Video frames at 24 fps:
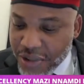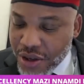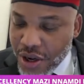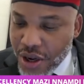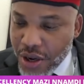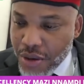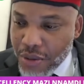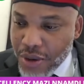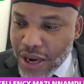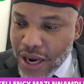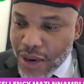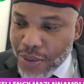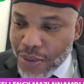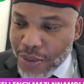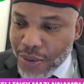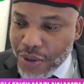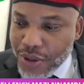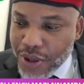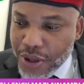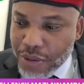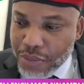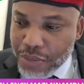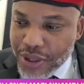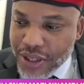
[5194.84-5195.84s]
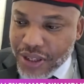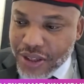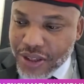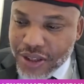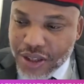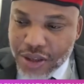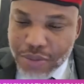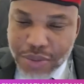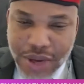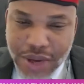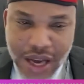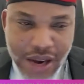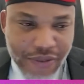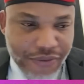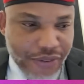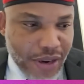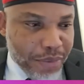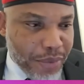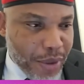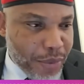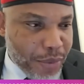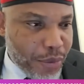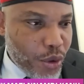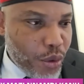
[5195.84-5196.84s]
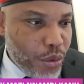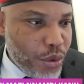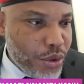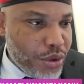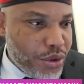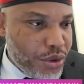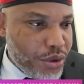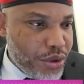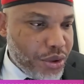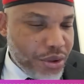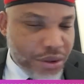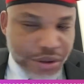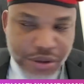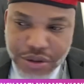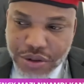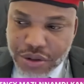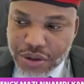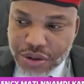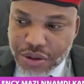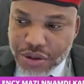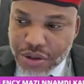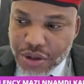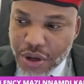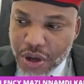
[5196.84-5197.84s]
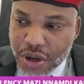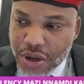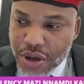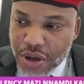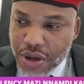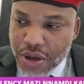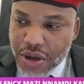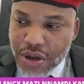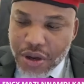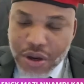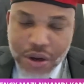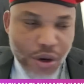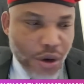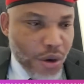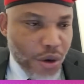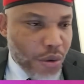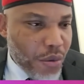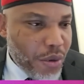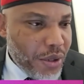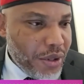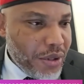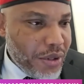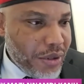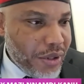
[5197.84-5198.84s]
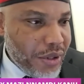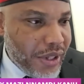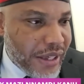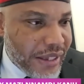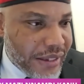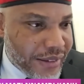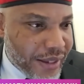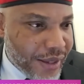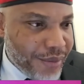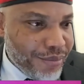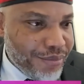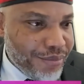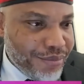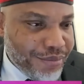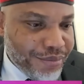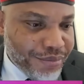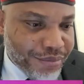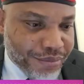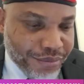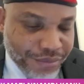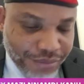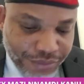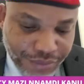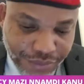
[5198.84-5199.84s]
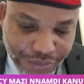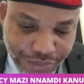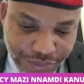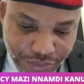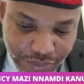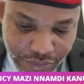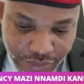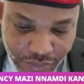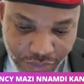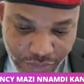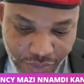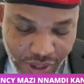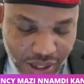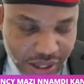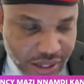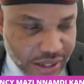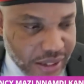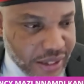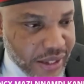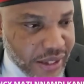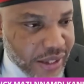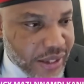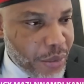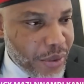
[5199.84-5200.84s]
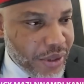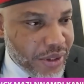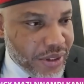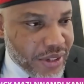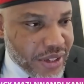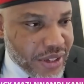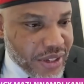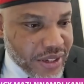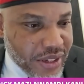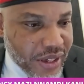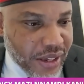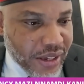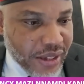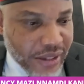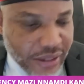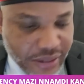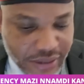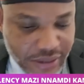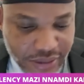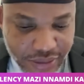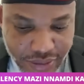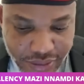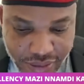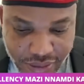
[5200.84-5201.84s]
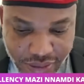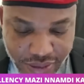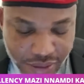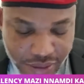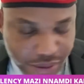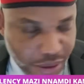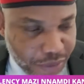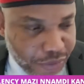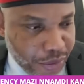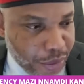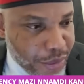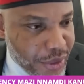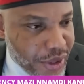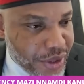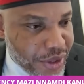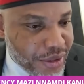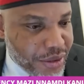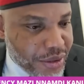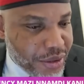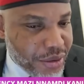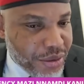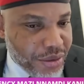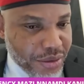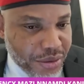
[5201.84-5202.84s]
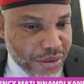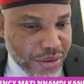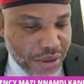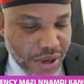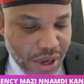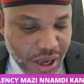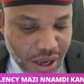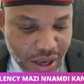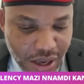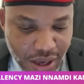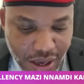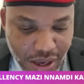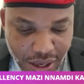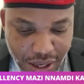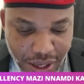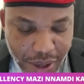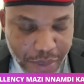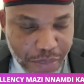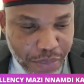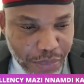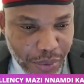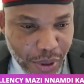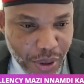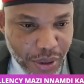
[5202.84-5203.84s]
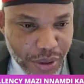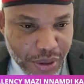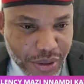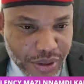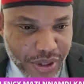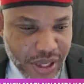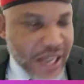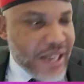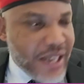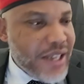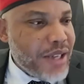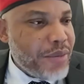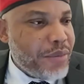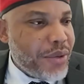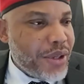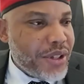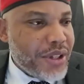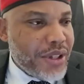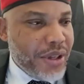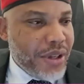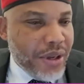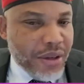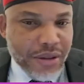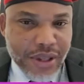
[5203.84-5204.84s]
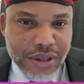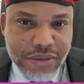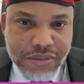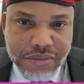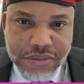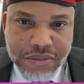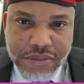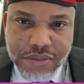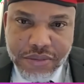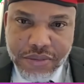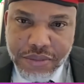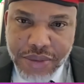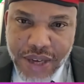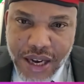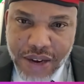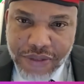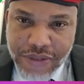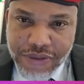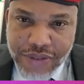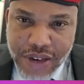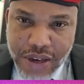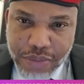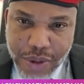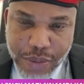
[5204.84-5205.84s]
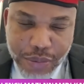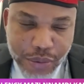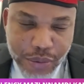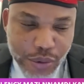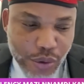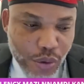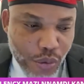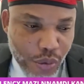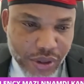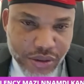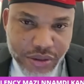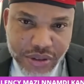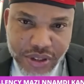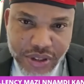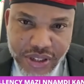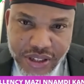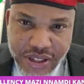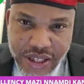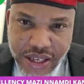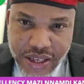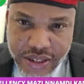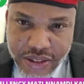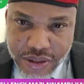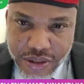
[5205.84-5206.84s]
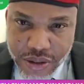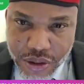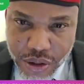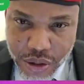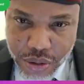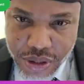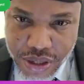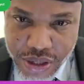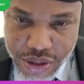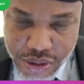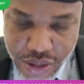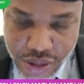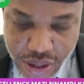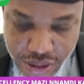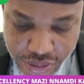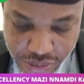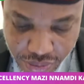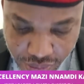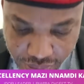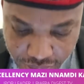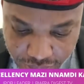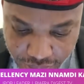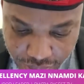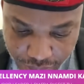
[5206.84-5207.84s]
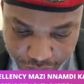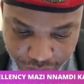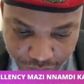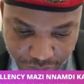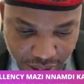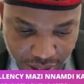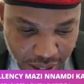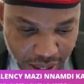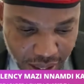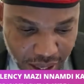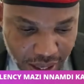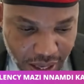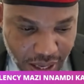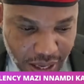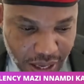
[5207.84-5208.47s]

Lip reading: No, I will not be. The Biafran people will choose who will lead them. They will decide. It's not for me to impose anybody on them. Biafran people will decide who is going to lead them,